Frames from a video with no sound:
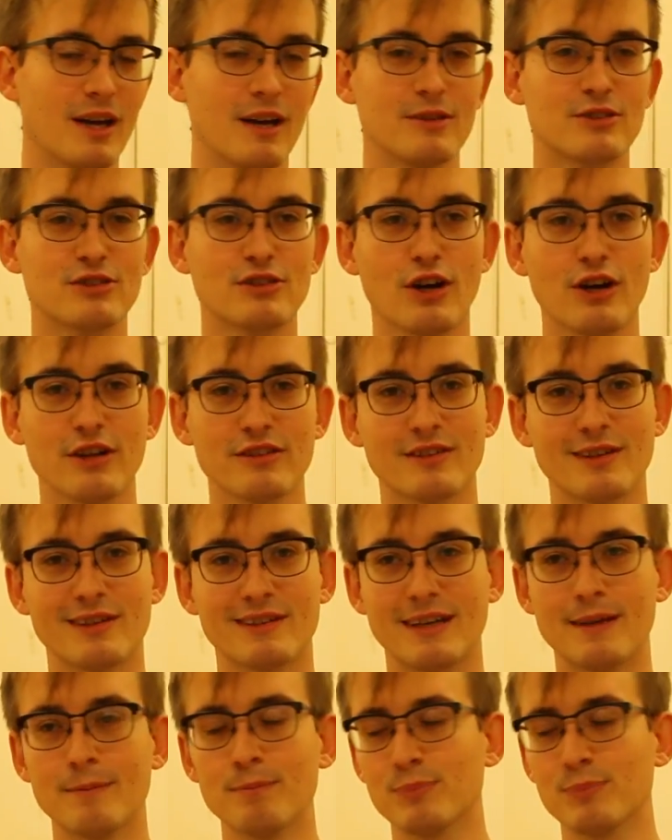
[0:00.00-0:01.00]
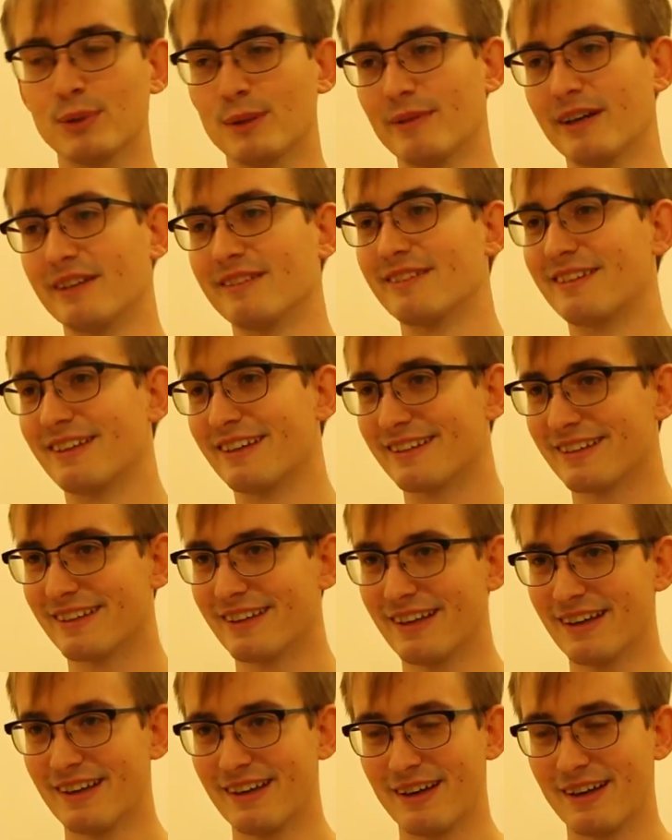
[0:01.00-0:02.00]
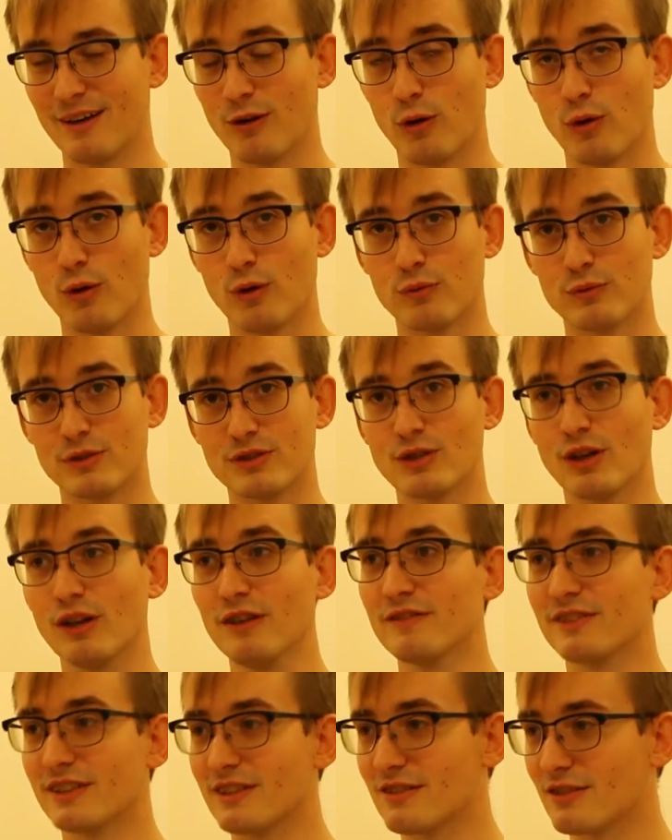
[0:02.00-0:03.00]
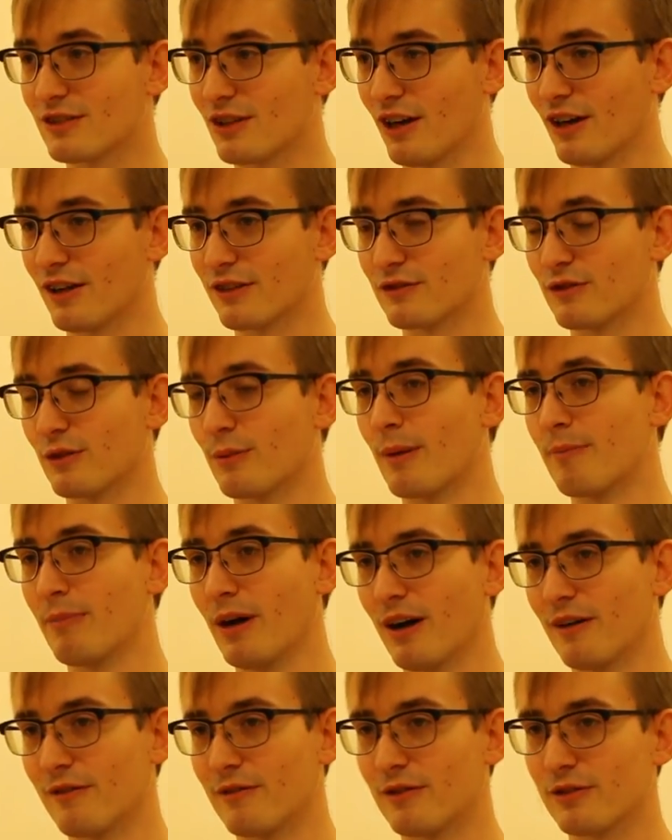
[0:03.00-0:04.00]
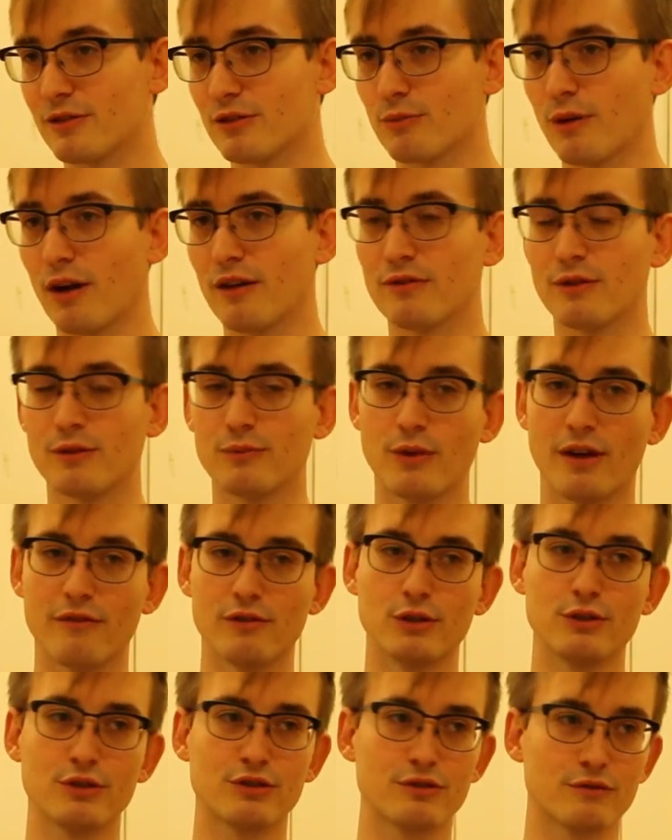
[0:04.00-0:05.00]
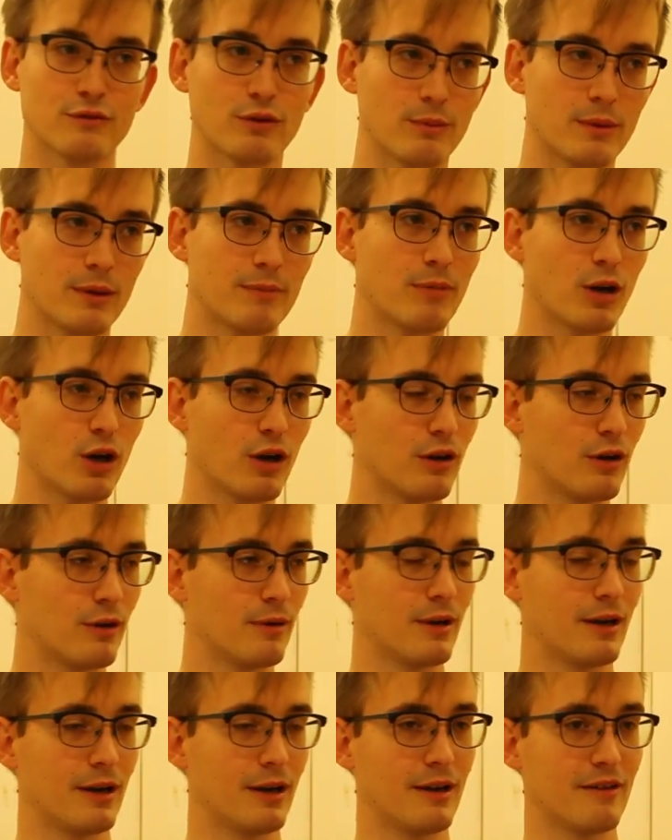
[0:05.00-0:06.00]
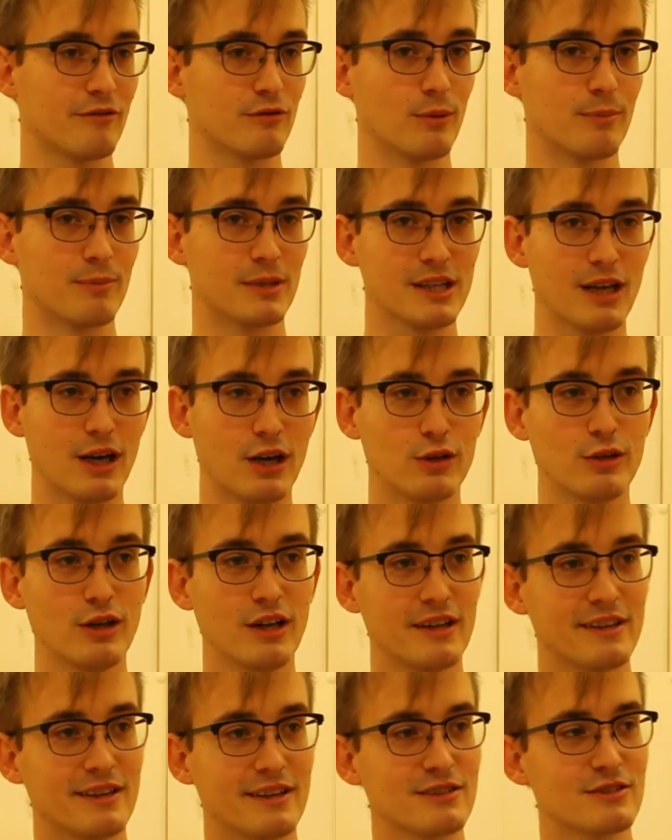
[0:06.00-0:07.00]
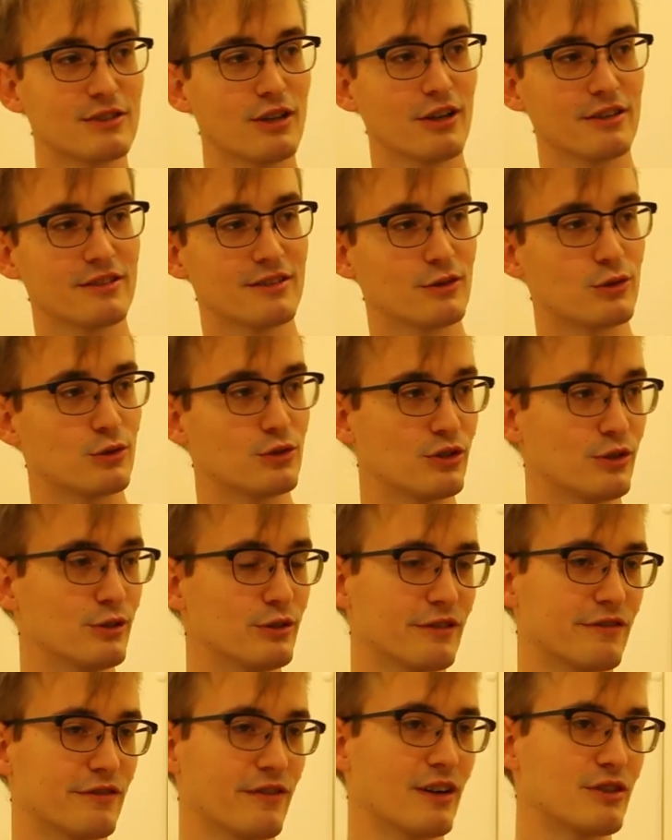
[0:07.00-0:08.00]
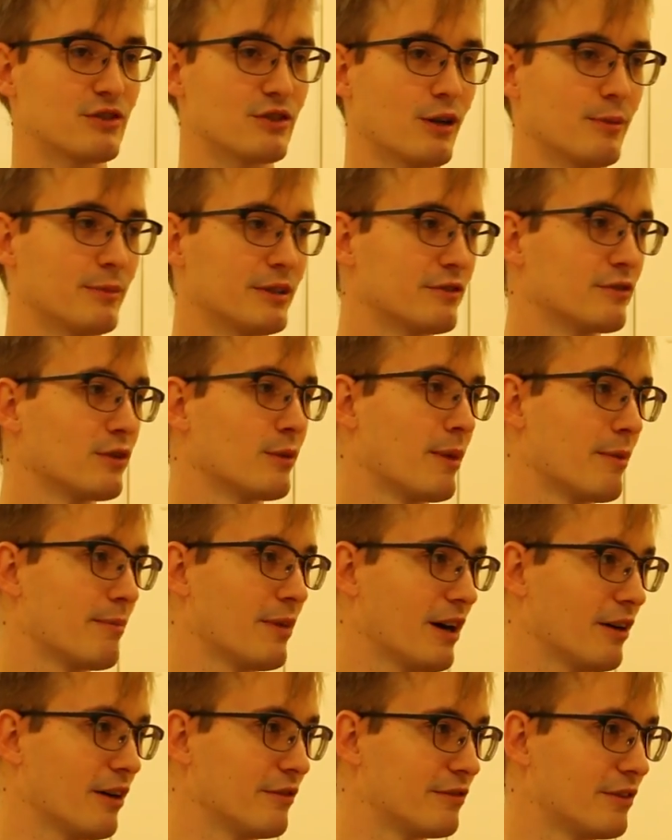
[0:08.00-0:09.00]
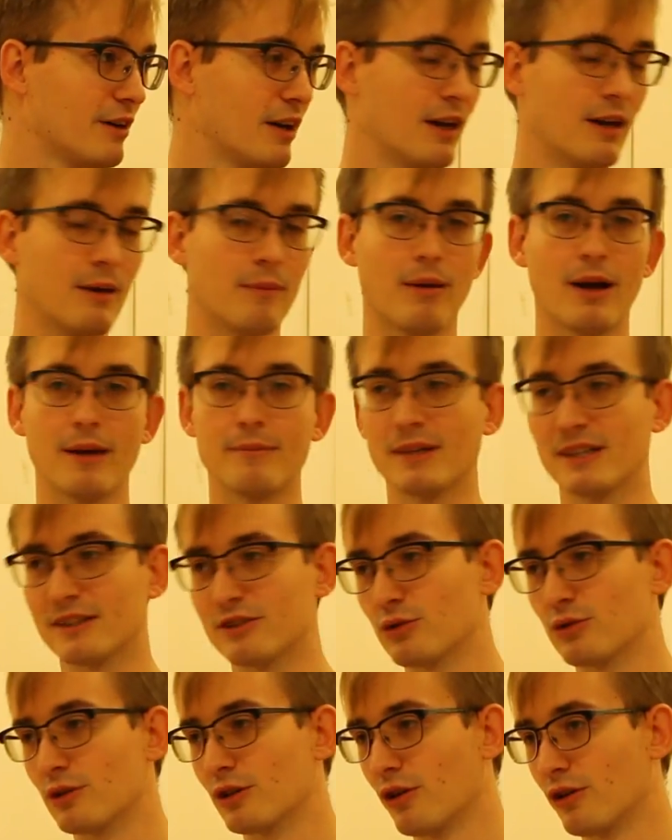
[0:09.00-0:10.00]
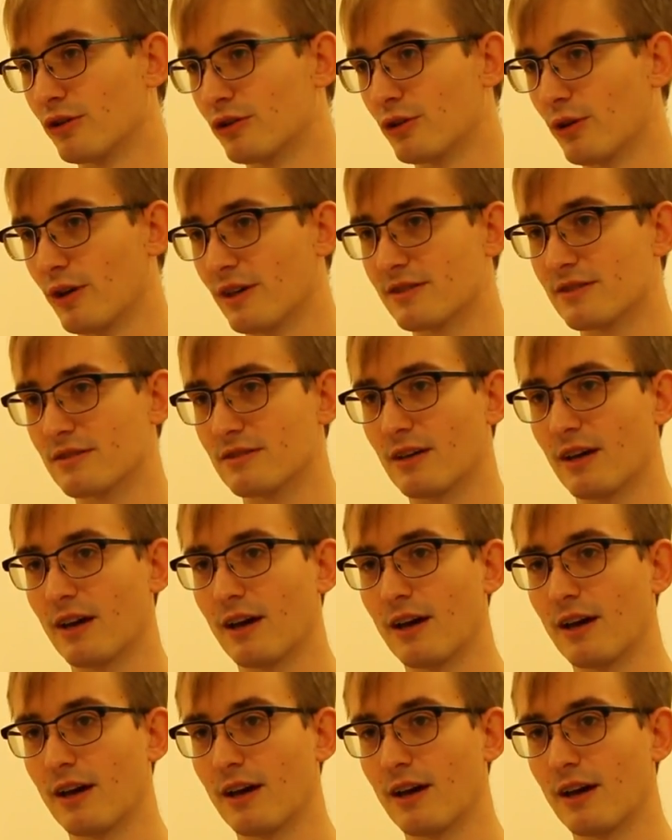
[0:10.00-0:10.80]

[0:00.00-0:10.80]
started implementing or resolving this task from above. So rather than revolution from below, it started to unify Germany from above by military conquest.